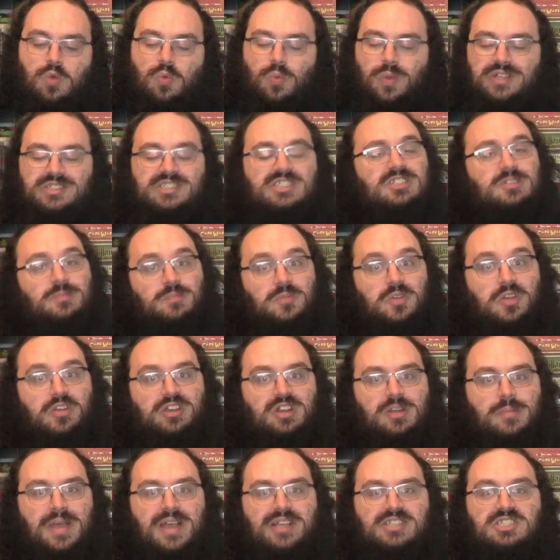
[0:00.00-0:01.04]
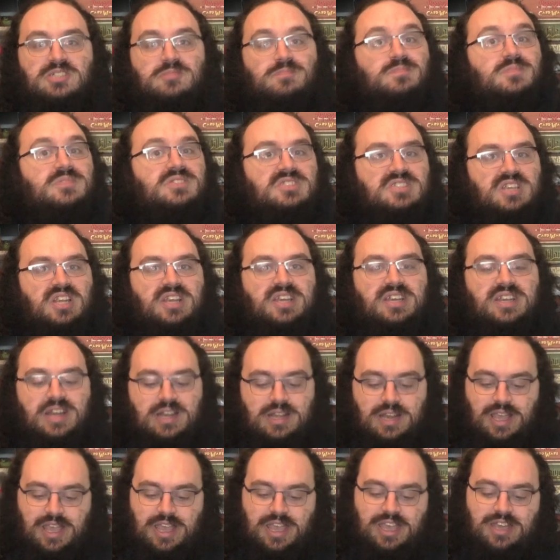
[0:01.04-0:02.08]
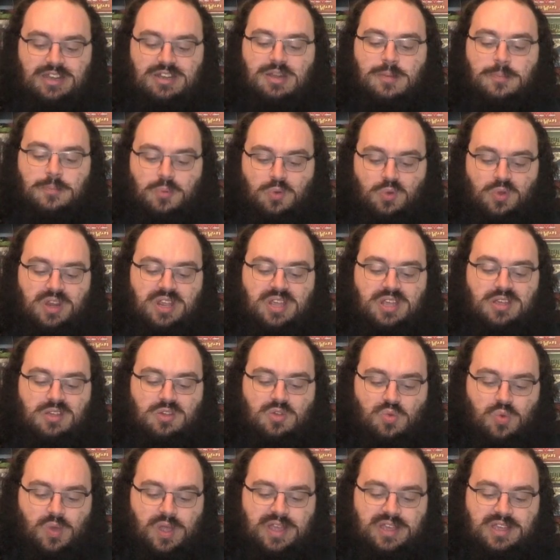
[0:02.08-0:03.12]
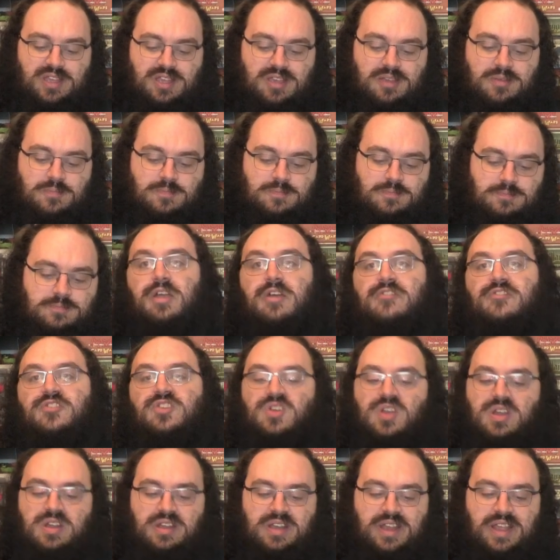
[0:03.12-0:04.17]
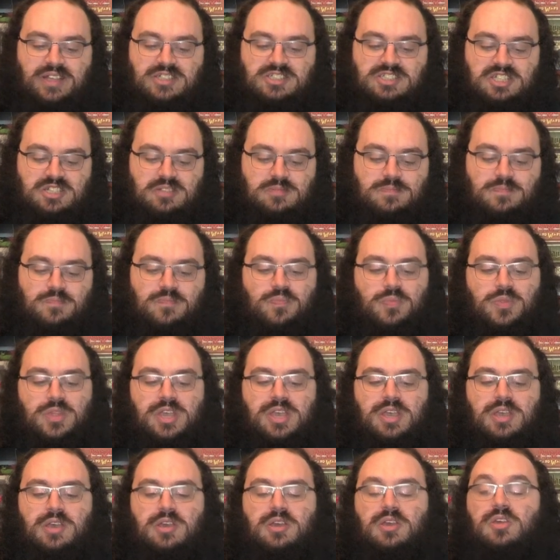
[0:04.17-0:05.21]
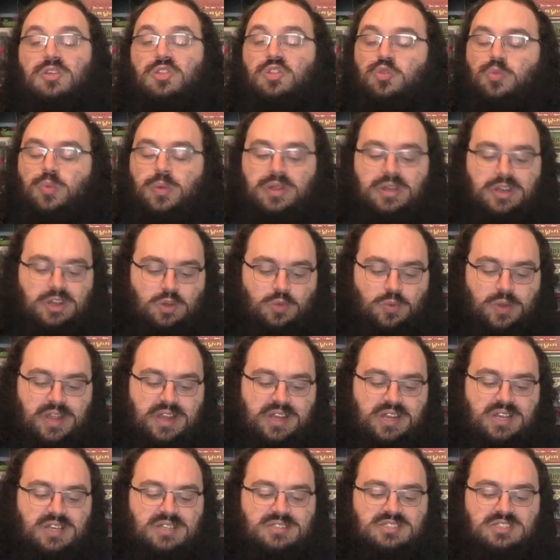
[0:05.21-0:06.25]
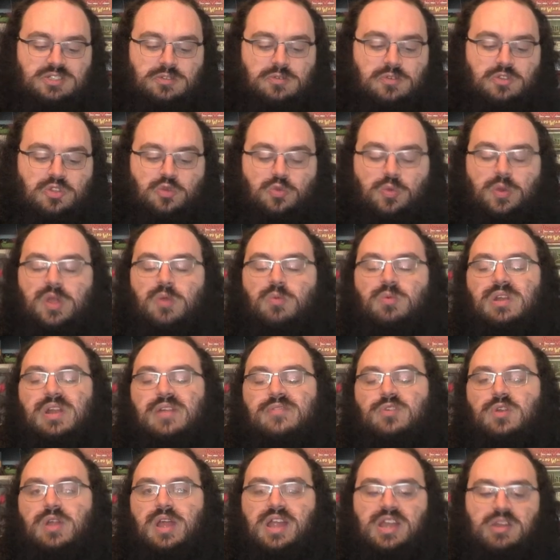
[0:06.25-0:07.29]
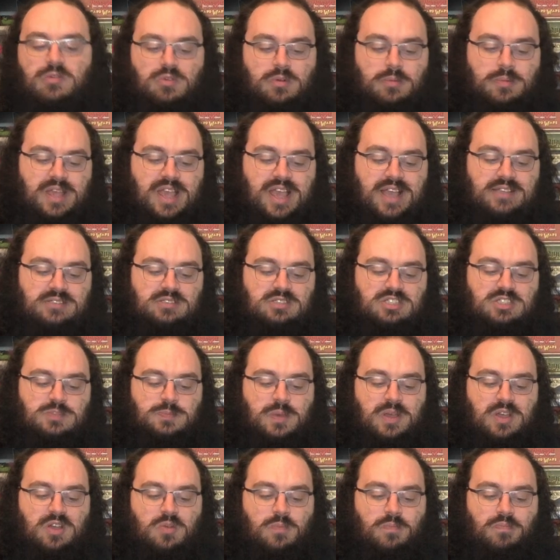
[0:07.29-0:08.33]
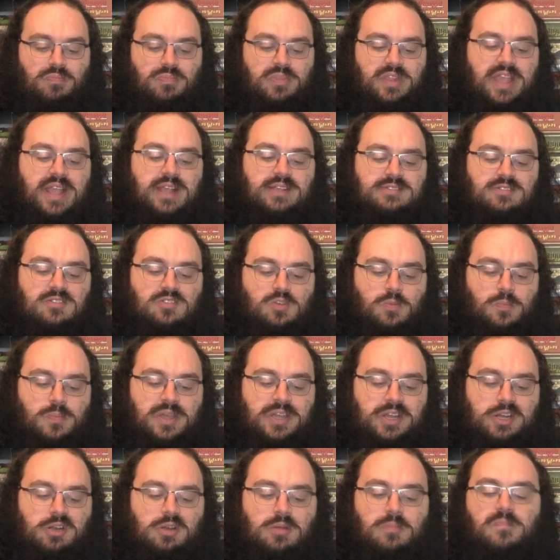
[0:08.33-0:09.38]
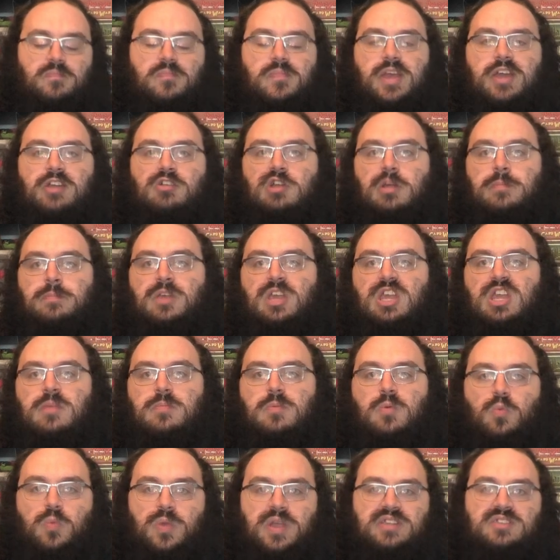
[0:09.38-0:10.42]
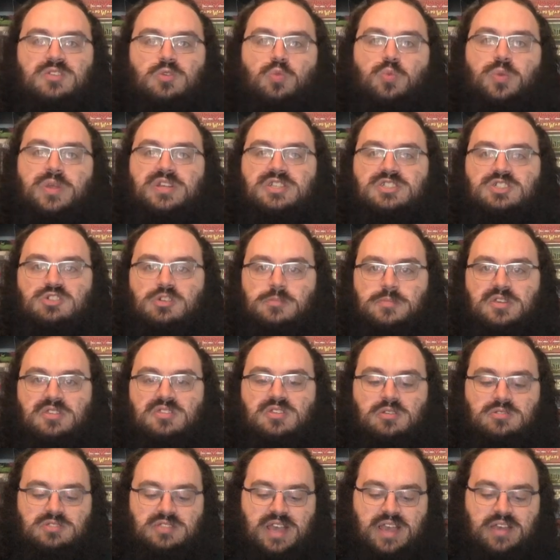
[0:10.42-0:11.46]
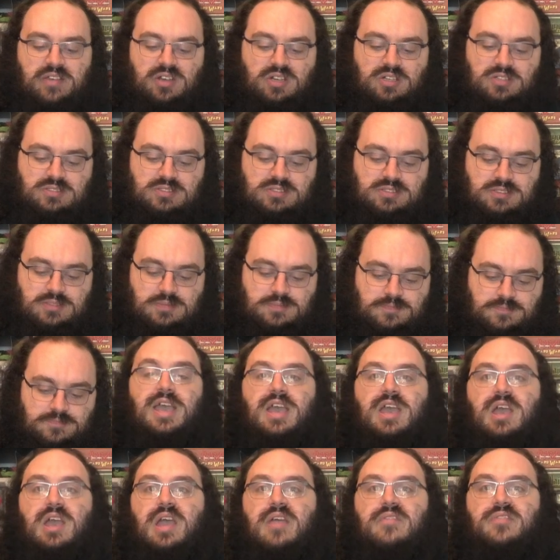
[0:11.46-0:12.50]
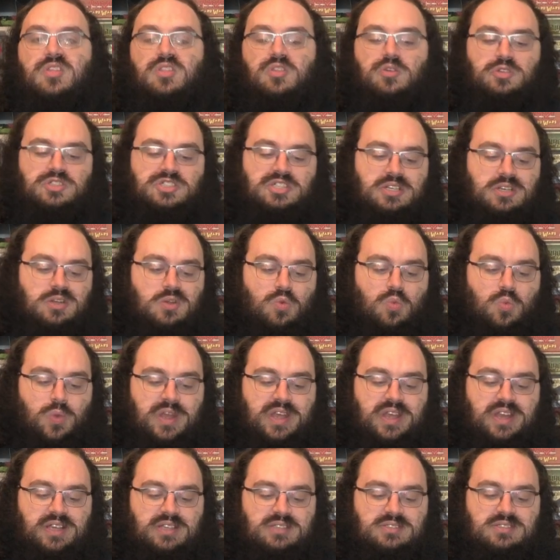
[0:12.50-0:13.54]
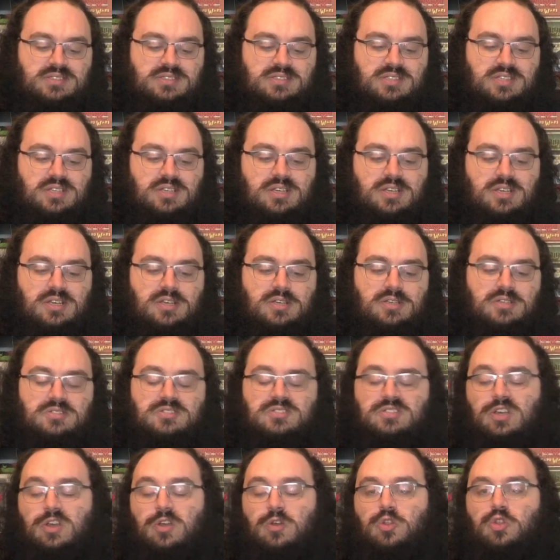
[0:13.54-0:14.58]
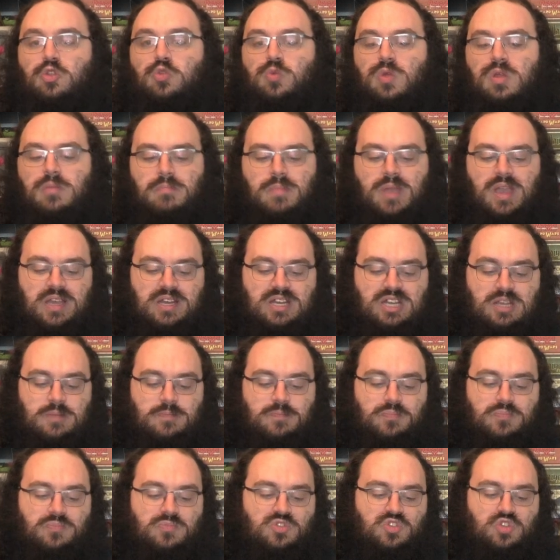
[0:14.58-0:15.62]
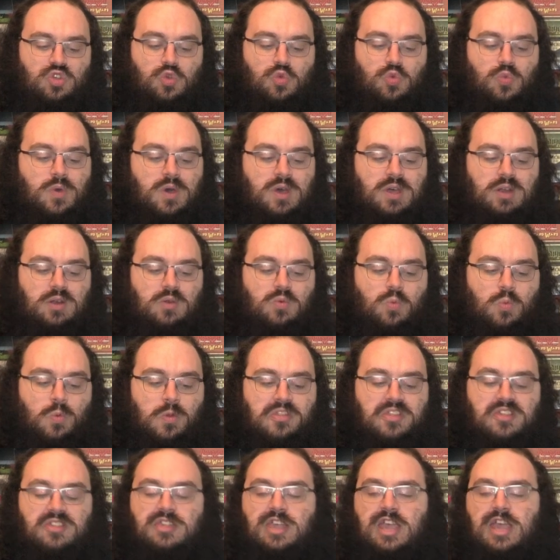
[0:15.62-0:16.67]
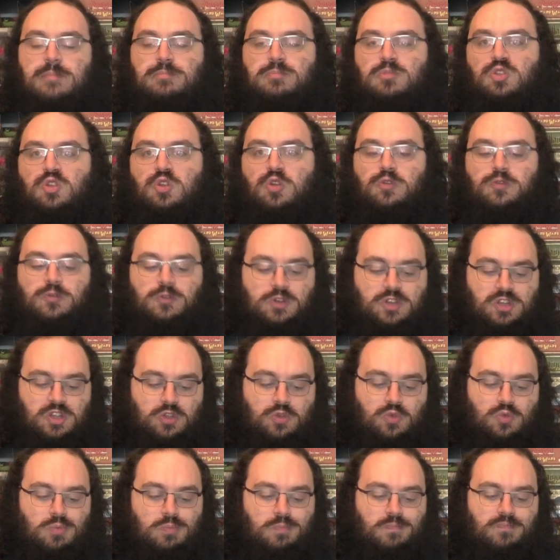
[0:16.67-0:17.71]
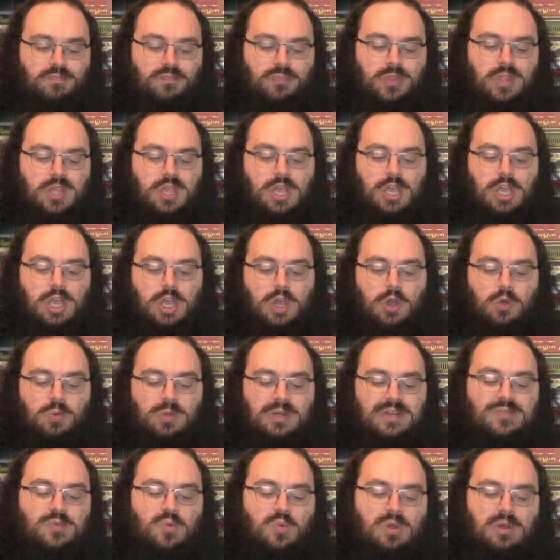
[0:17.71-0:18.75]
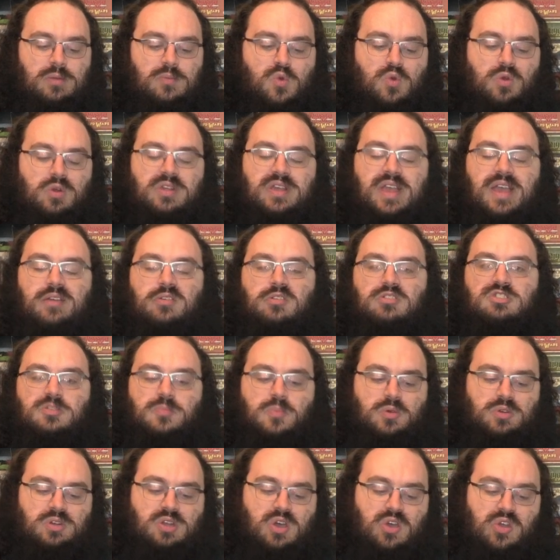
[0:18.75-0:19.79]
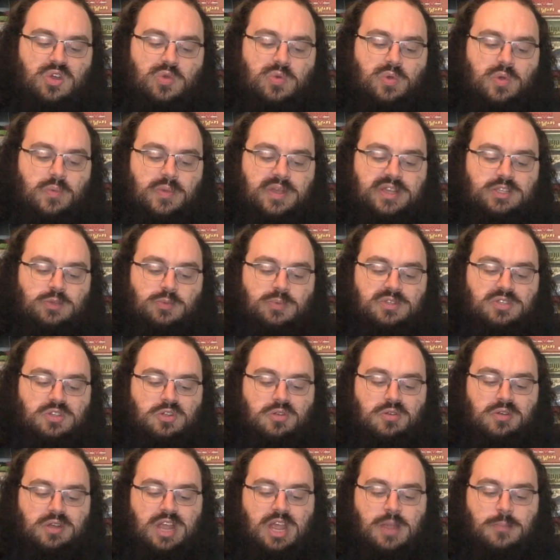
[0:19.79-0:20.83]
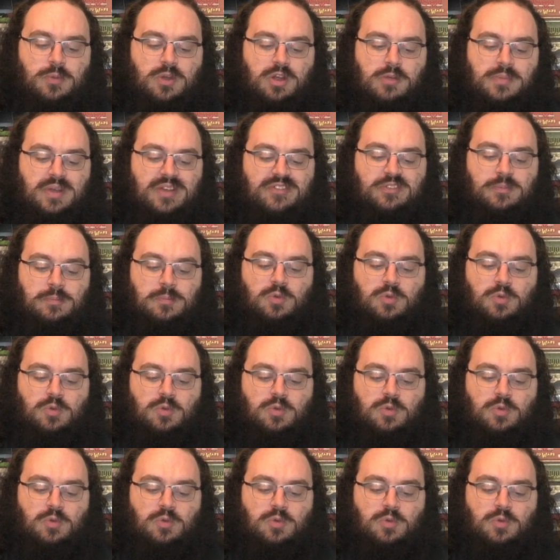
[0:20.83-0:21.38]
which you can imagine is going to get out of hand pretty quick. Forgotten Ancient. Three in the green, zero three. Whenever anyone casts a spell, he gets a little bigger. At our upkeep, we get to redistribute those counters. Evolution Witness. So three mana, two one, with adapt two for two. Whenever one or more counters are put onto it, we get to return a permanent